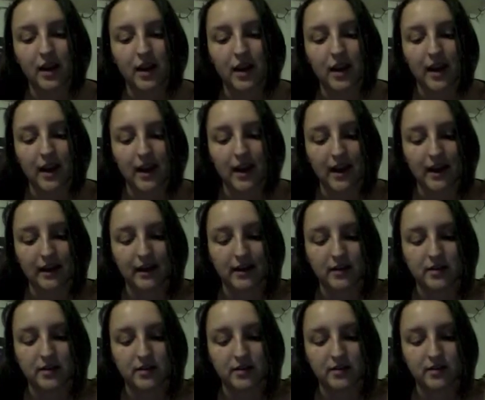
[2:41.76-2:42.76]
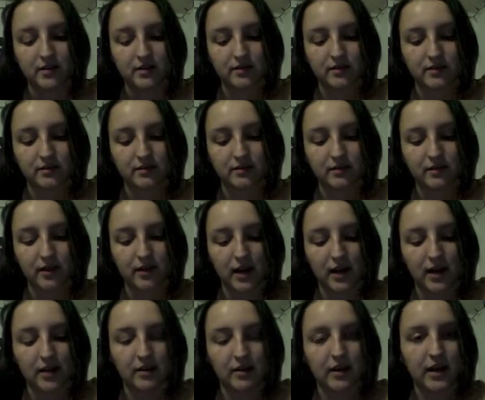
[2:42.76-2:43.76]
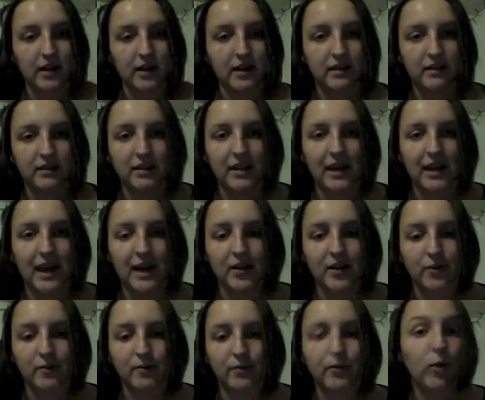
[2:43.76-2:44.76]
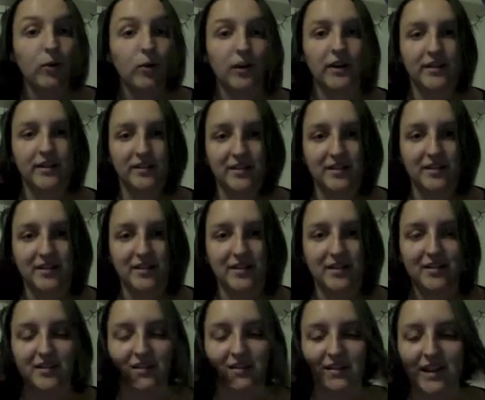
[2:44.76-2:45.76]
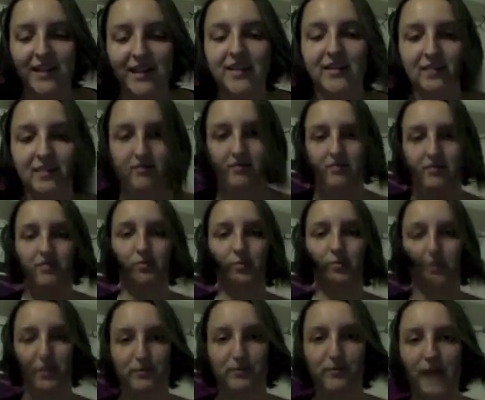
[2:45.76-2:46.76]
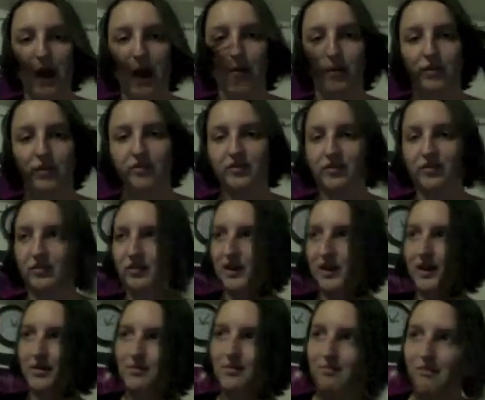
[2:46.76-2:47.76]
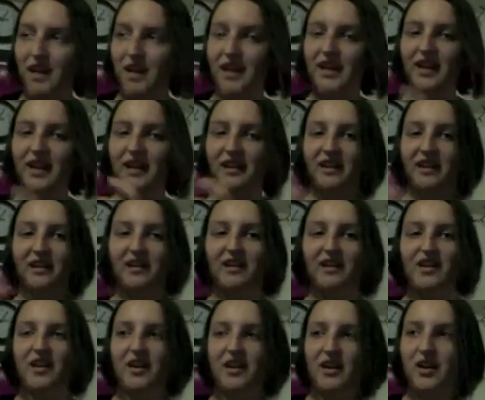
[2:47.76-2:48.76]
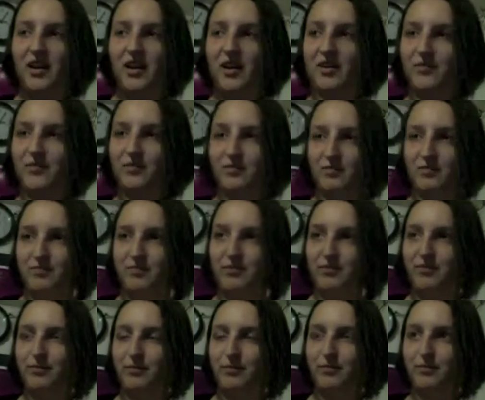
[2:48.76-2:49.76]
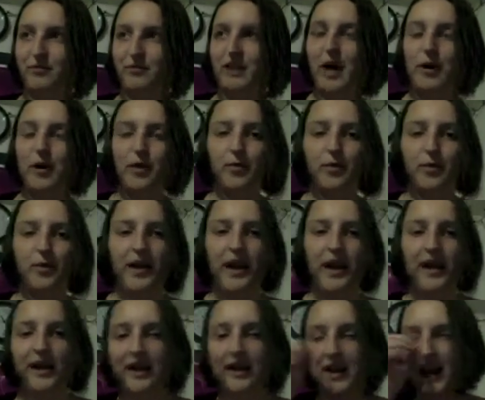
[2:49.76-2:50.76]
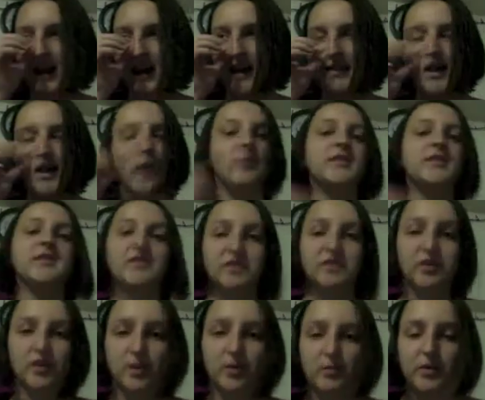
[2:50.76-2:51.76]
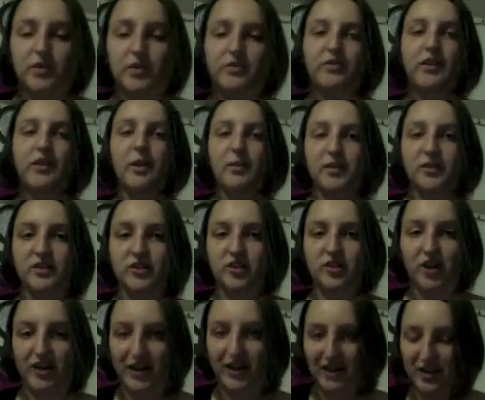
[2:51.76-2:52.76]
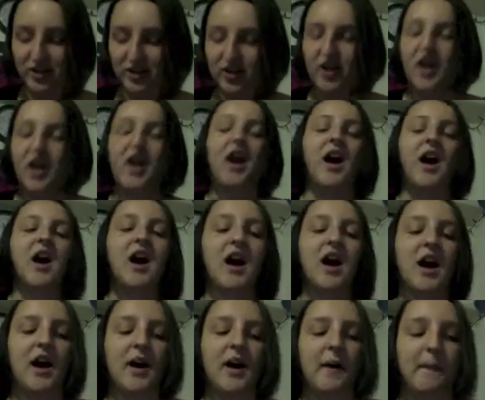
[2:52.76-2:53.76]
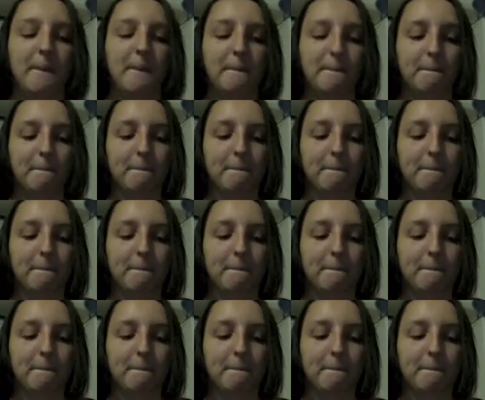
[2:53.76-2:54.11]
and in his, he had a florist, like with flowers, like making a flower bouquet. And that was this new composer, that wasn't John Cage. Um,